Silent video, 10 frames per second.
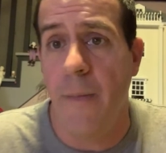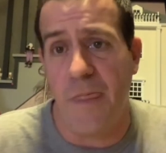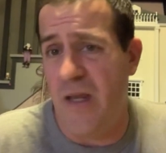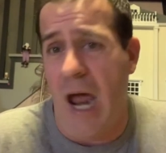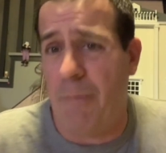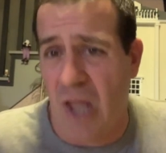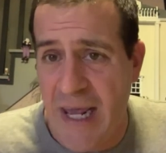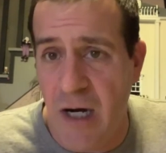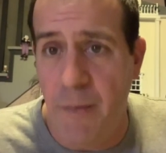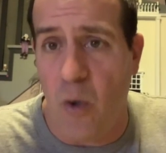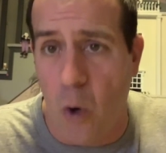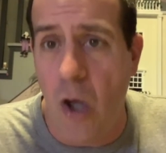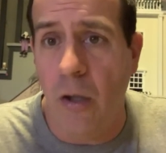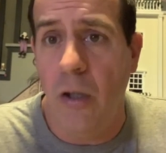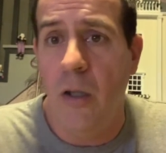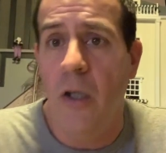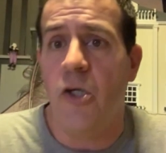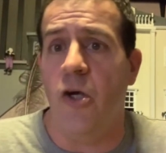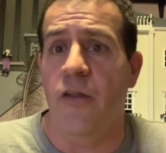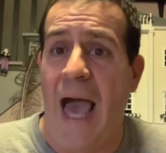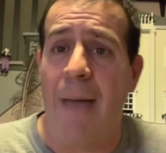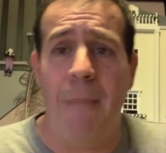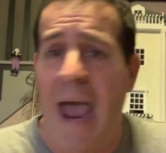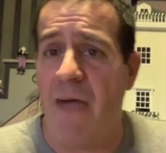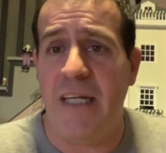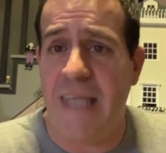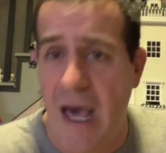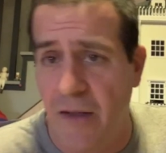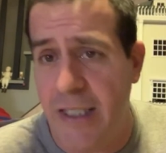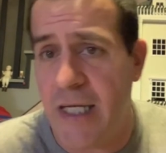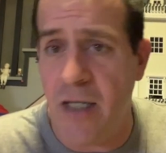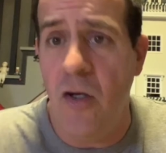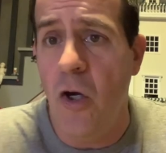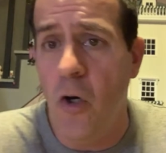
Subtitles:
You're not playing him at all? You're that married to Ellington,